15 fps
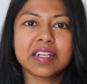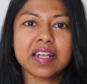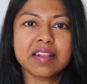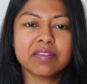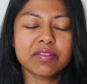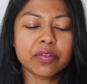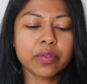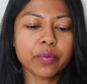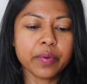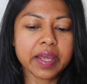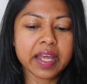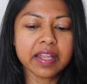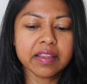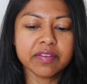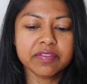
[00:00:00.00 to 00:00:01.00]
And so the
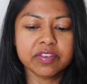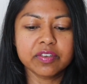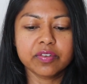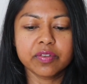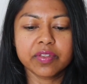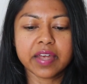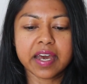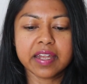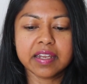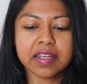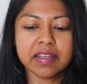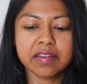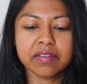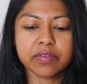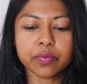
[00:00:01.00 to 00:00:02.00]
way I love to do that
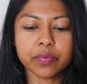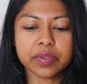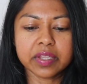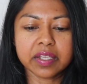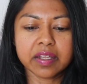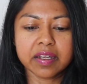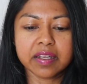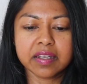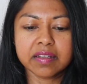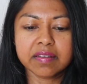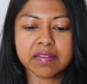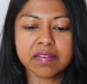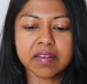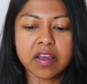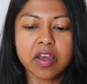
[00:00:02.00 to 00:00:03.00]
is with
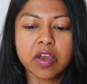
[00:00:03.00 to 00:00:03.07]
clients